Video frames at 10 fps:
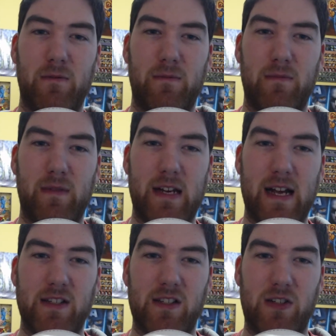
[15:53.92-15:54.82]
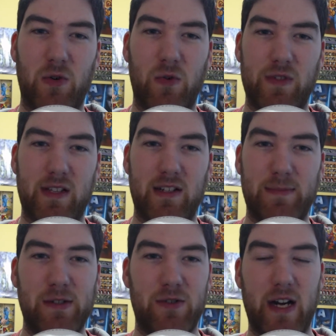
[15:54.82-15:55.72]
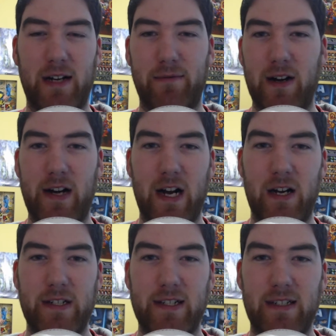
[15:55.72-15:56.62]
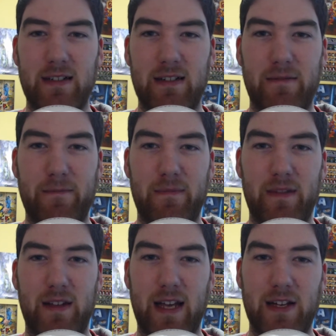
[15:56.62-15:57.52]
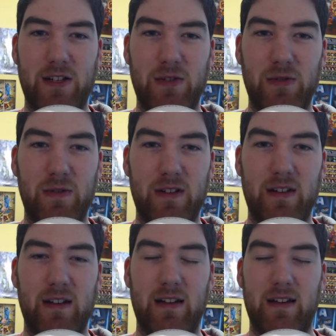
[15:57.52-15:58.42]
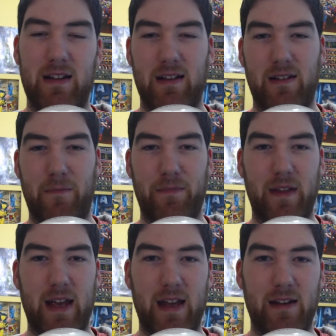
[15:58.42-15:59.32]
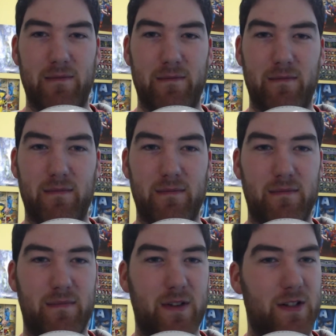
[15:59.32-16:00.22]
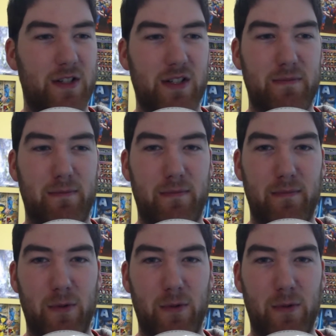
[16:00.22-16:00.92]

he has his goals that he's been trying very hard to get to, and there's just more